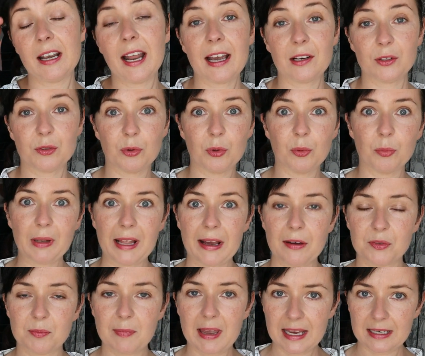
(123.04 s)
an actual
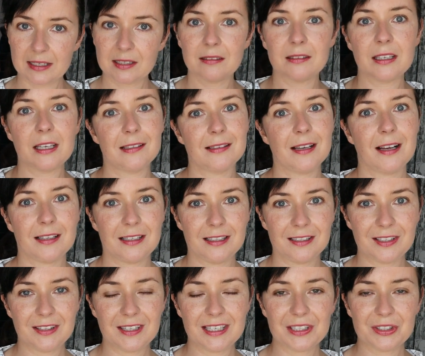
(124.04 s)
blouse made exactly
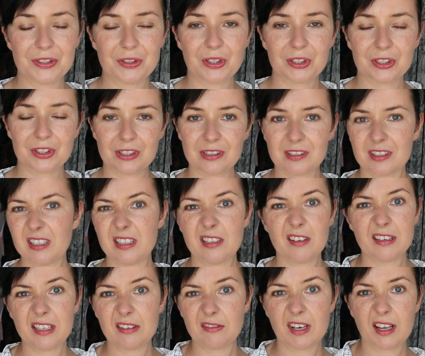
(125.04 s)
to the instructions, so you
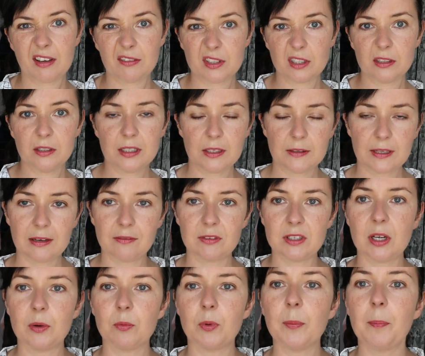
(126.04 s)
don't even have to look at that if you
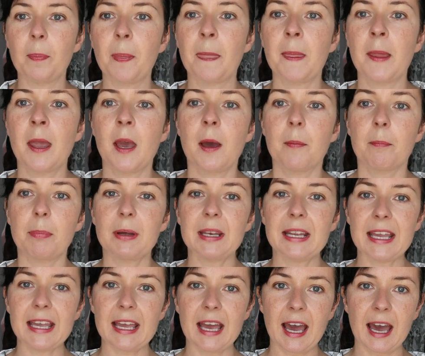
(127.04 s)
don't want.
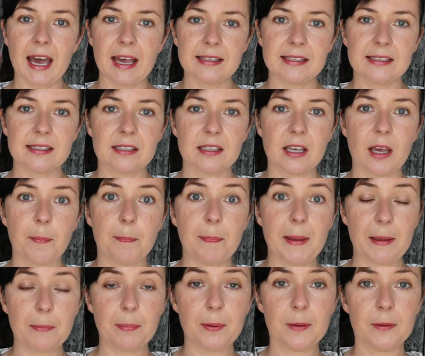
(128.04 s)
But it has a
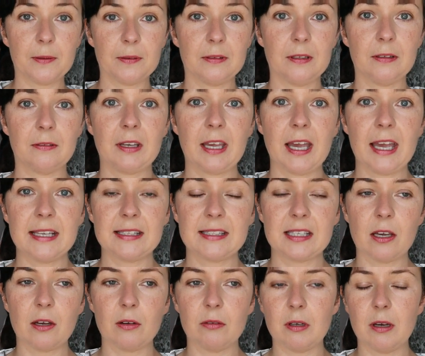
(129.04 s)
bib, okay?
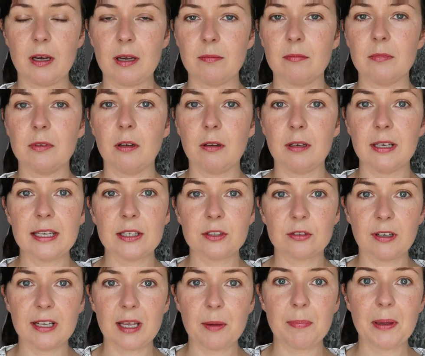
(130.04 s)
So not
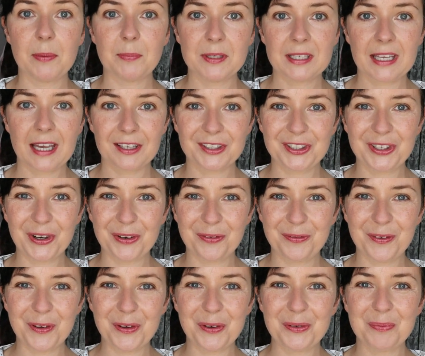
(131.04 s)
literally a bib to catch your
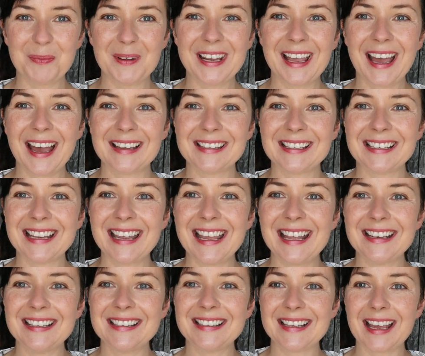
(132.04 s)
food, but it has an
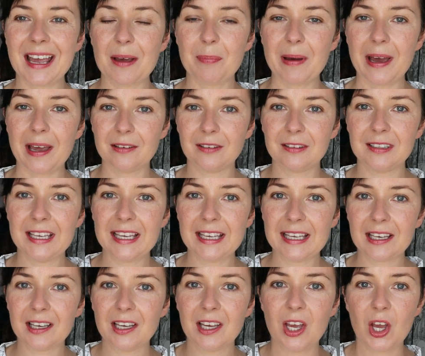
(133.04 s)
inset panel
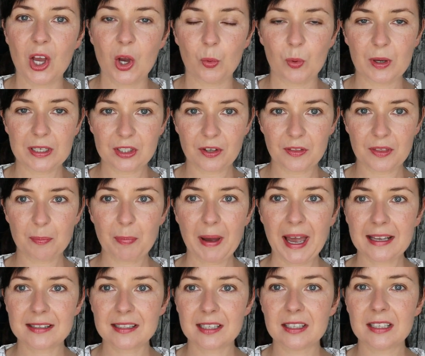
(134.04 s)
here, which on the
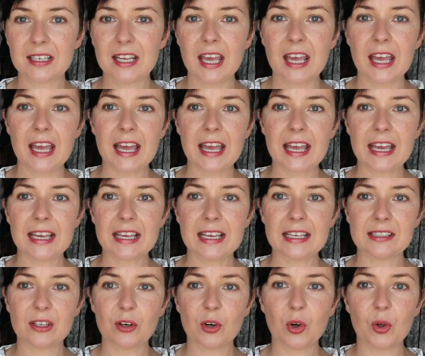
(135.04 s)
pattern it
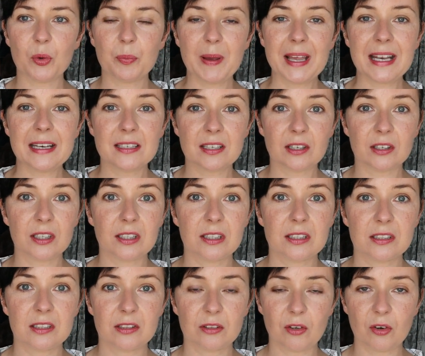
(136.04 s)
is all pin
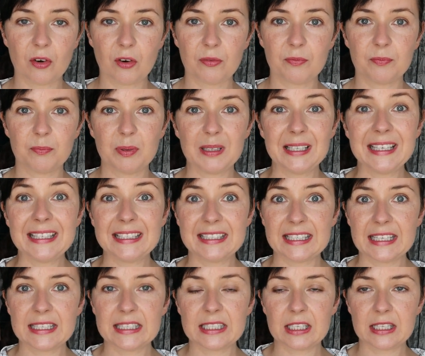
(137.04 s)
tucked or
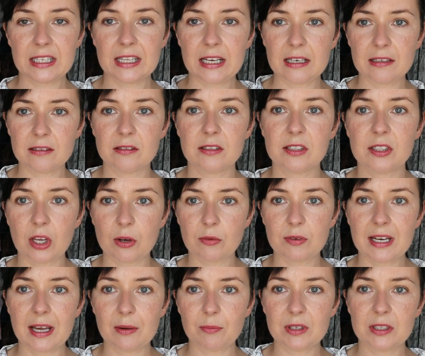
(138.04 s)
pleated and then
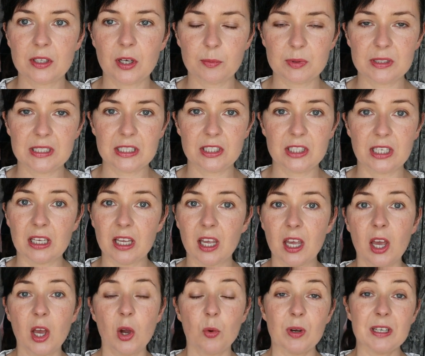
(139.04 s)
sewn down with top stitching,
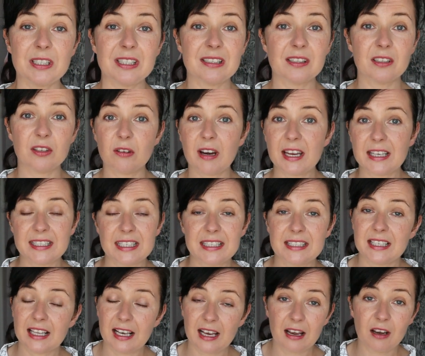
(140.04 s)
which is a great
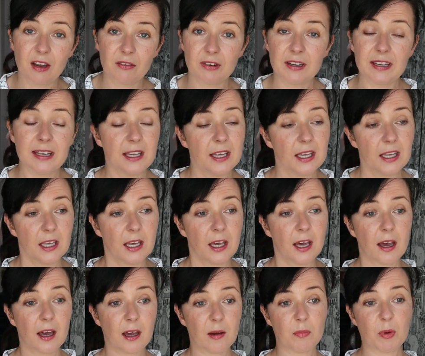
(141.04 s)
detail. I love it.
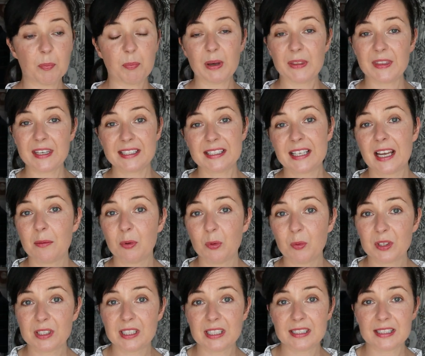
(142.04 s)
But this time I
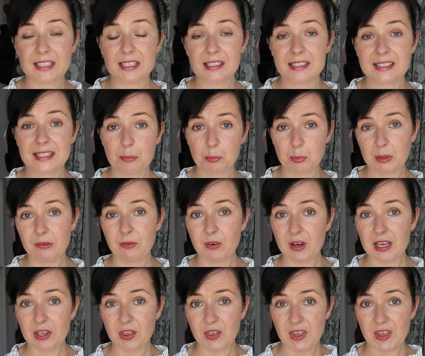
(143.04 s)
wanted to simplify